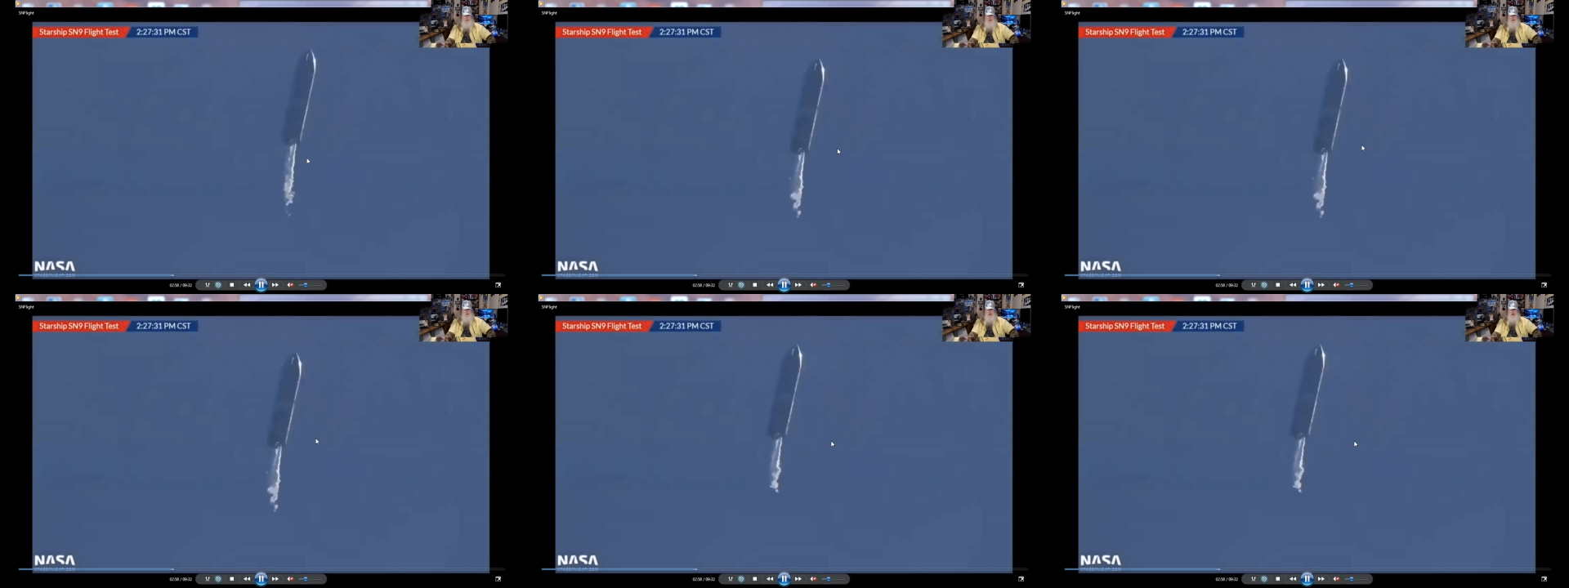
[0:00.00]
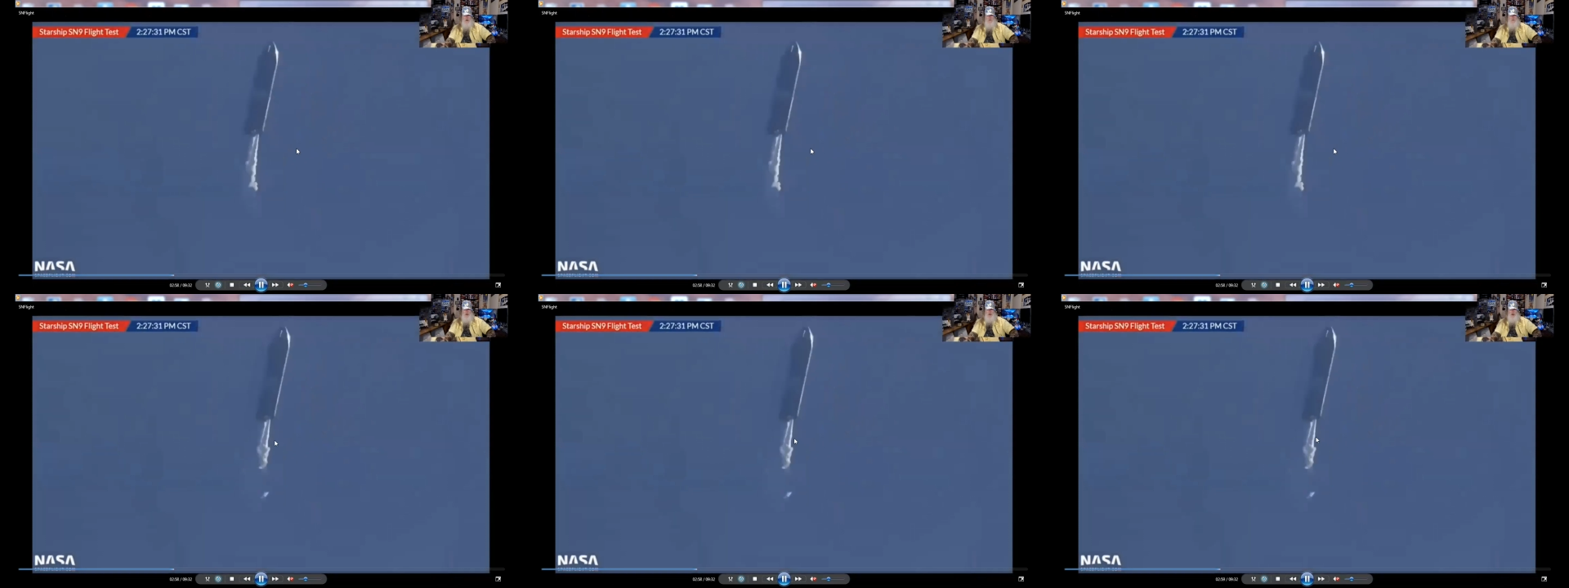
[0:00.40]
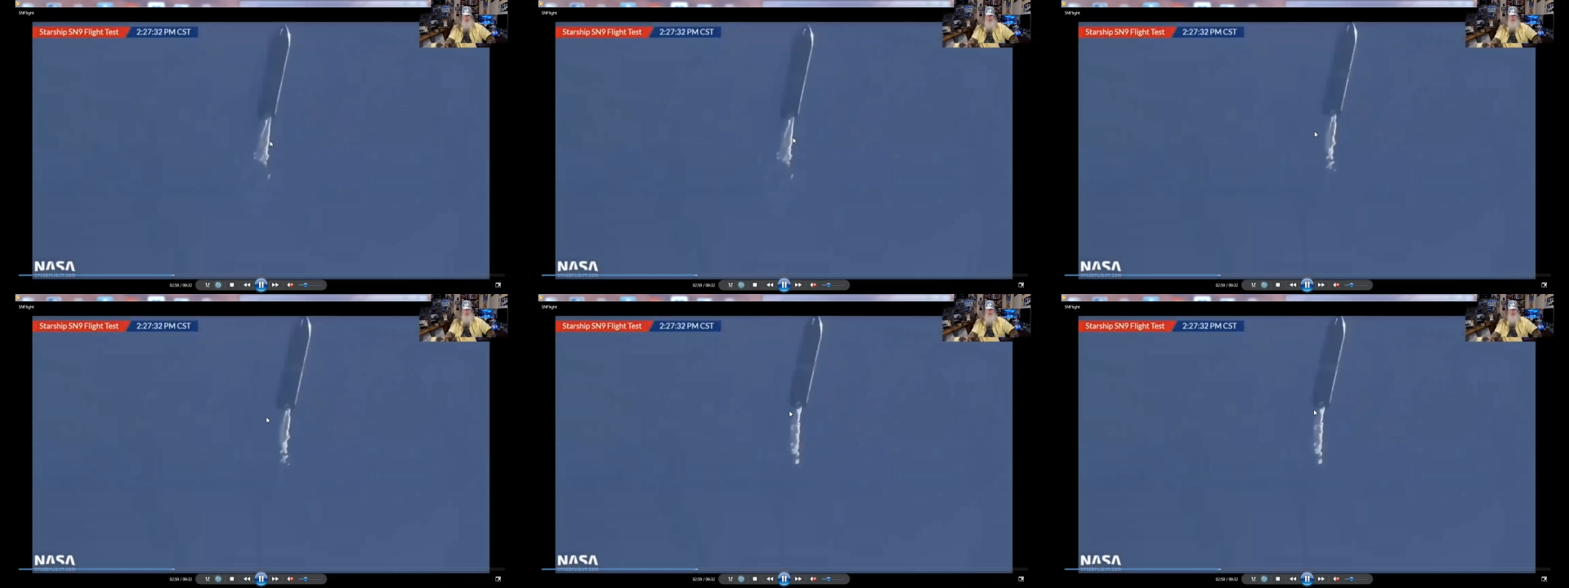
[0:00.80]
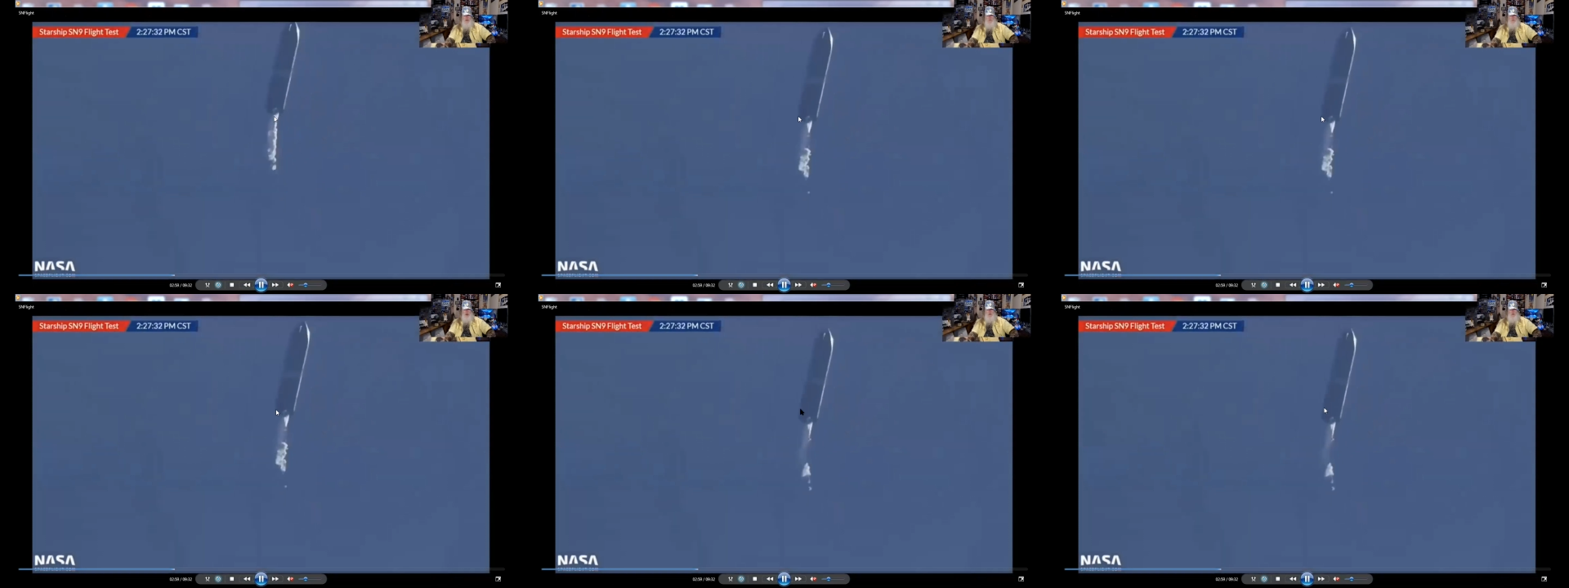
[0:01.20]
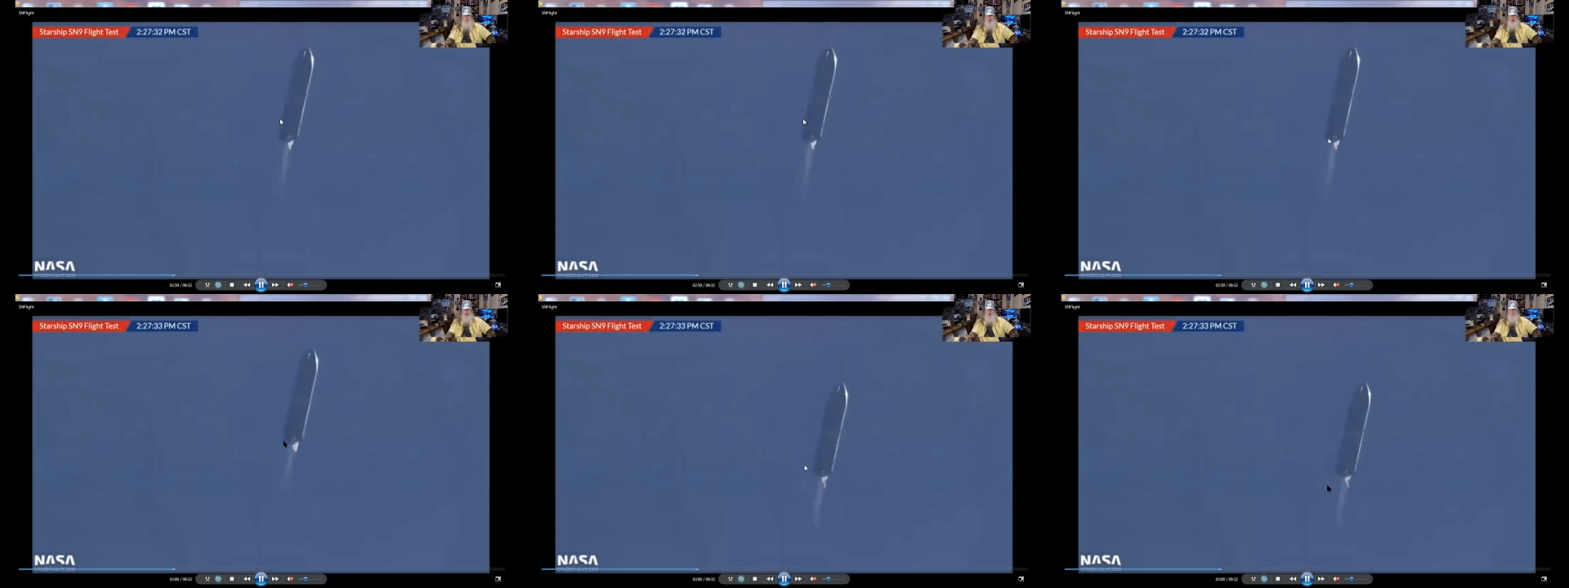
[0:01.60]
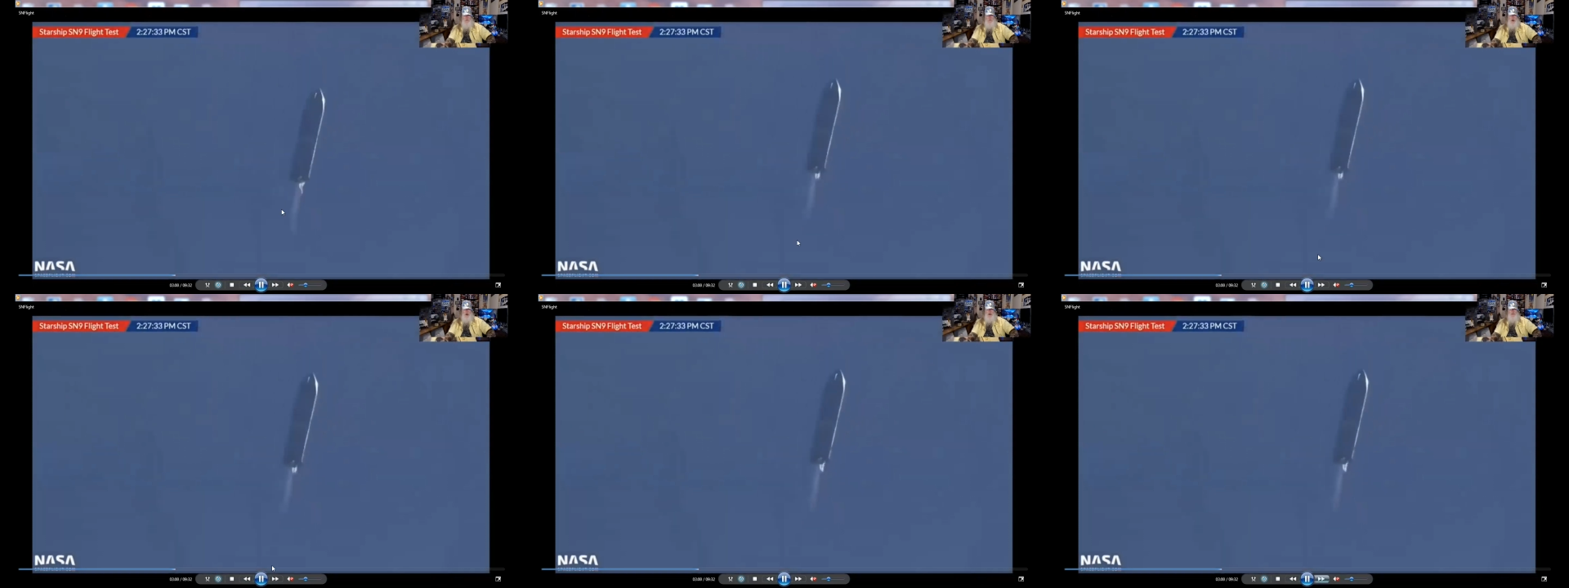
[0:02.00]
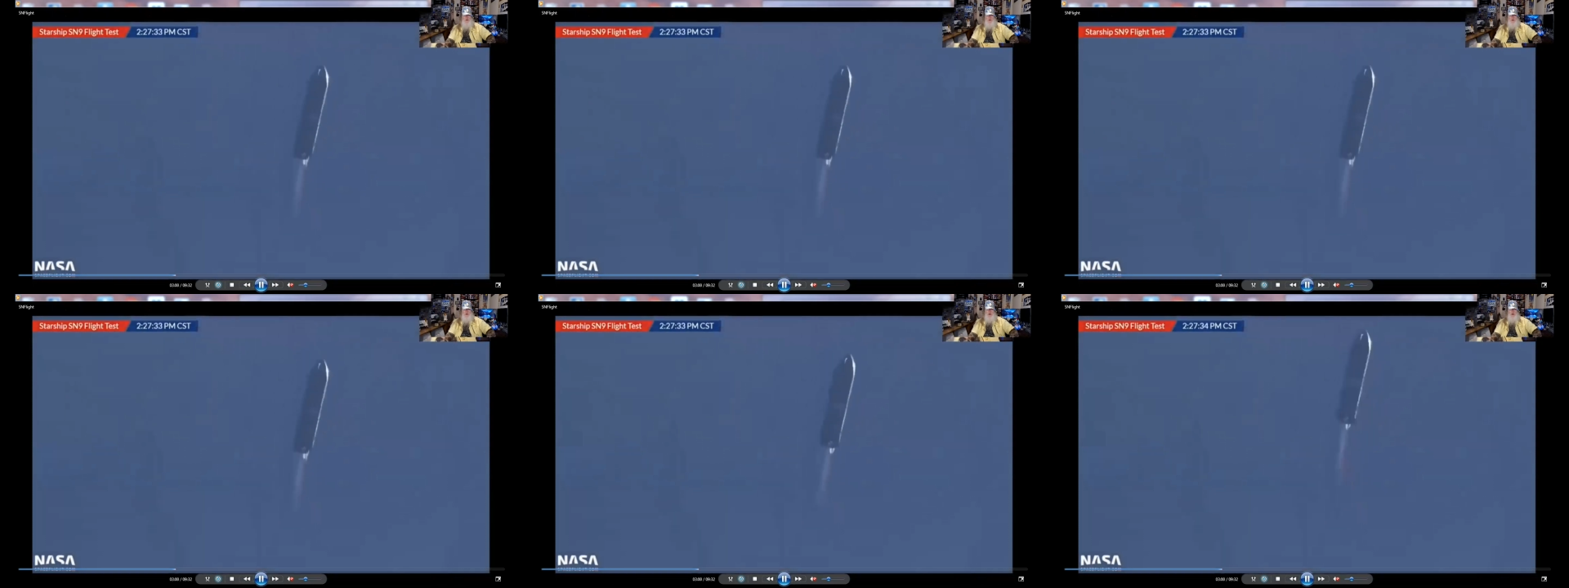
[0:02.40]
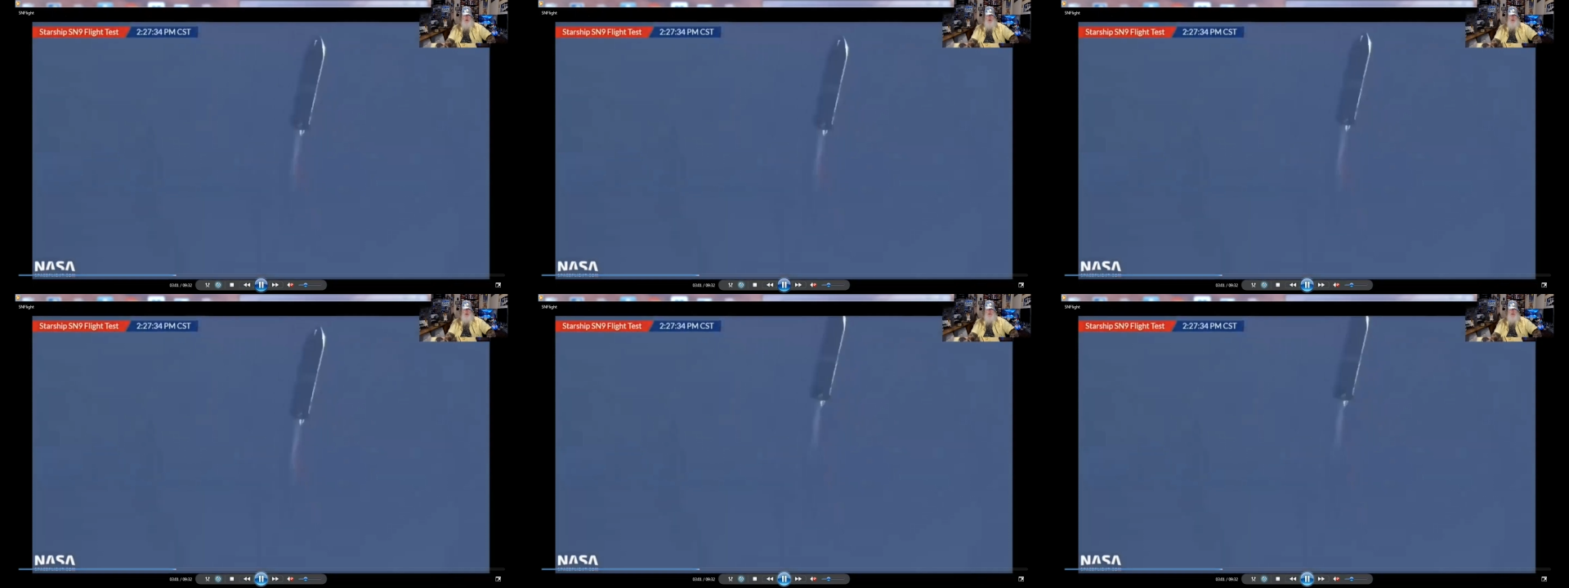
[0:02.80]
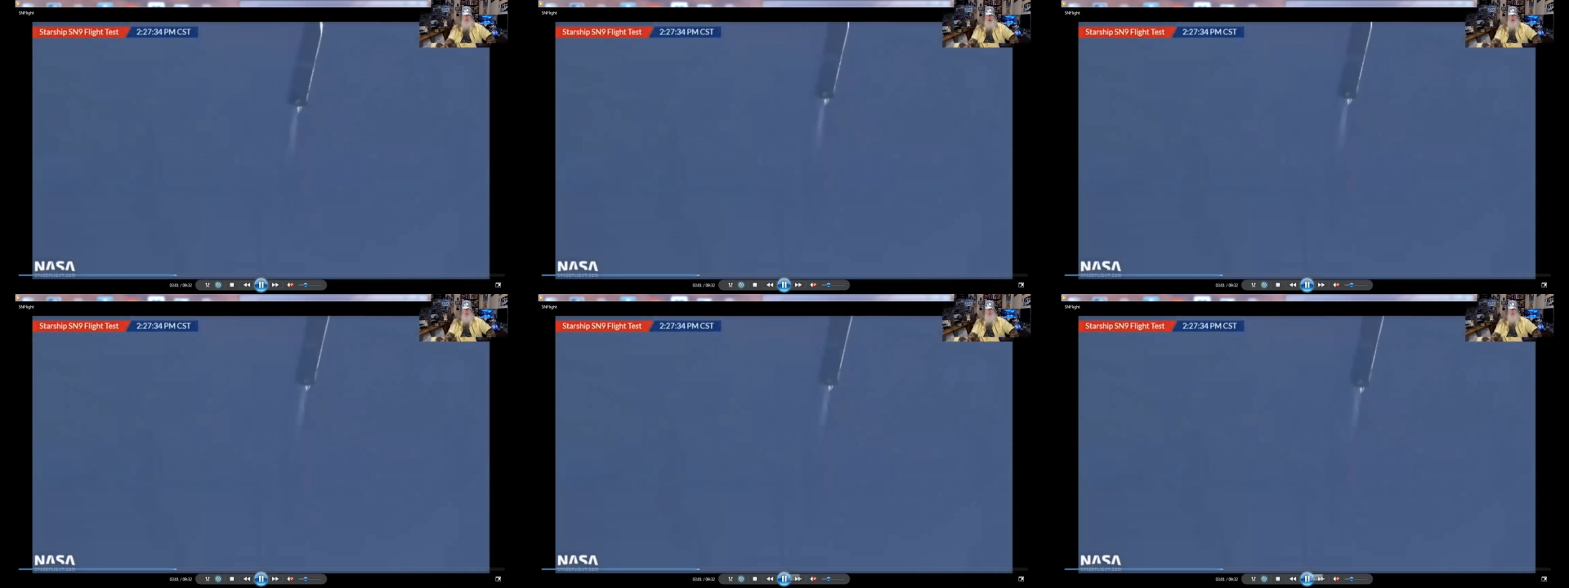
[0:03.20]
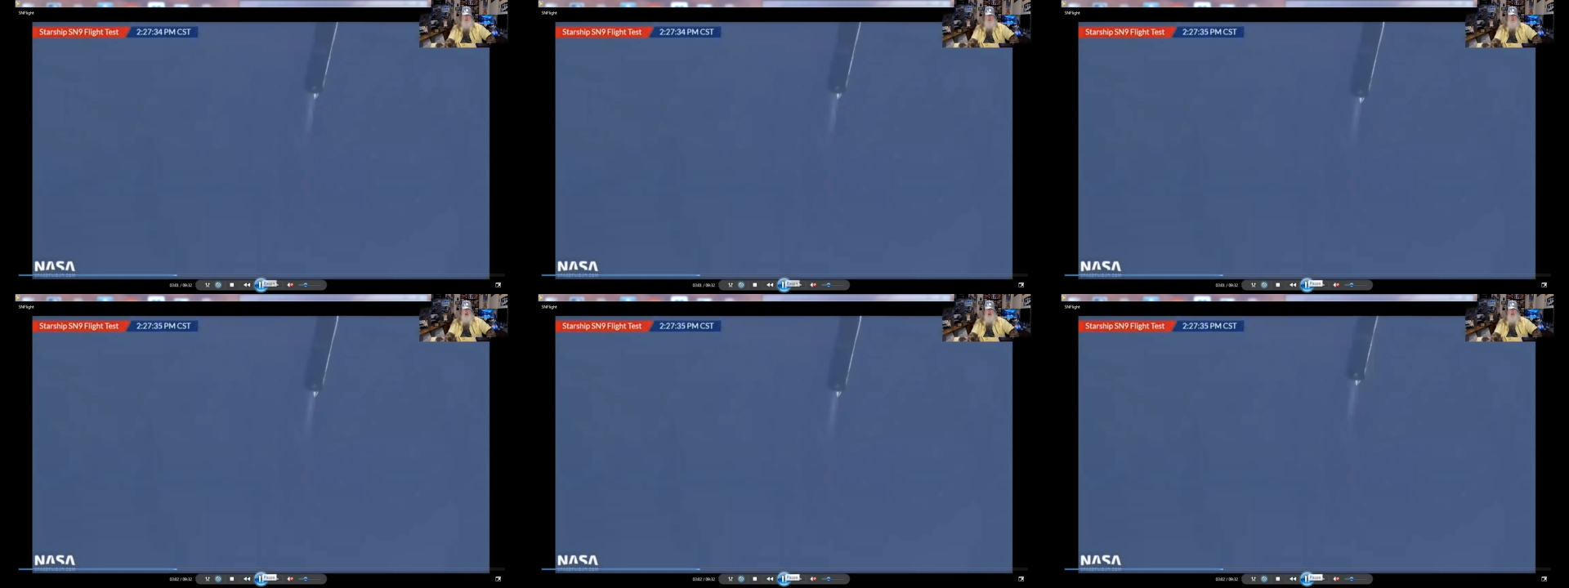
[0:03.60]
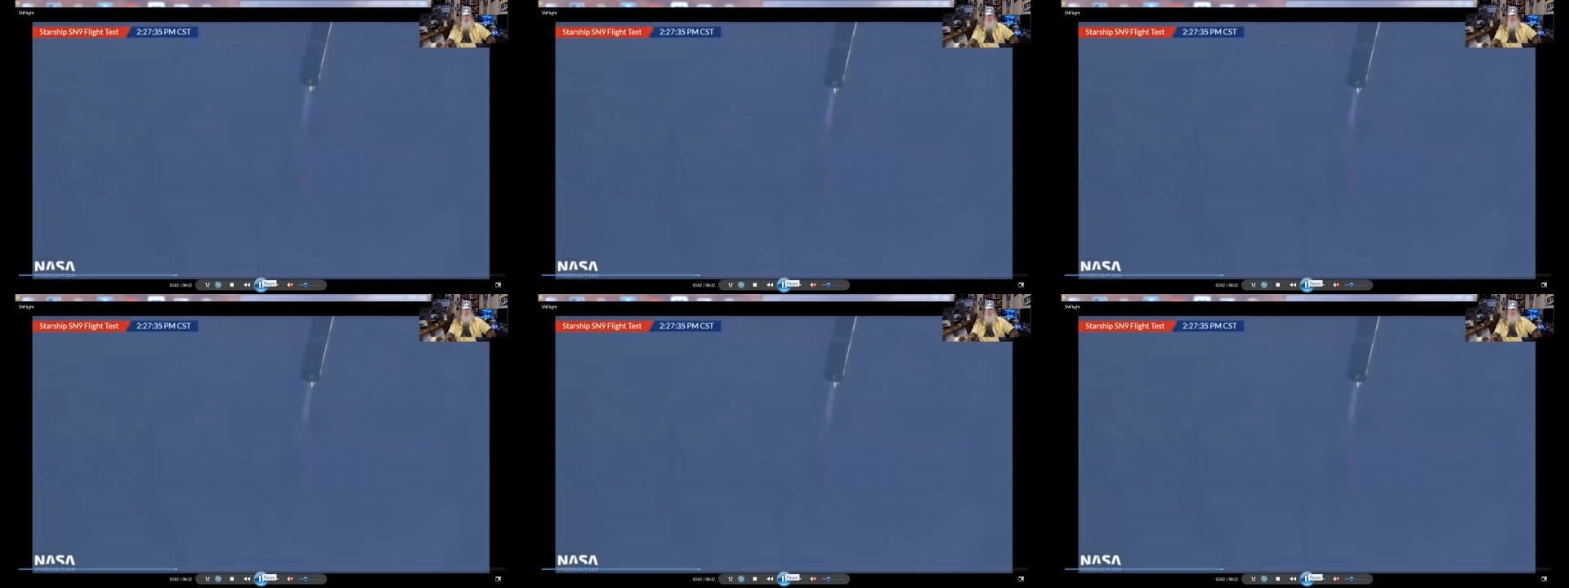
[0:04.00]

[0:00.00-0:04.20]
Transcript: (no speaker visible)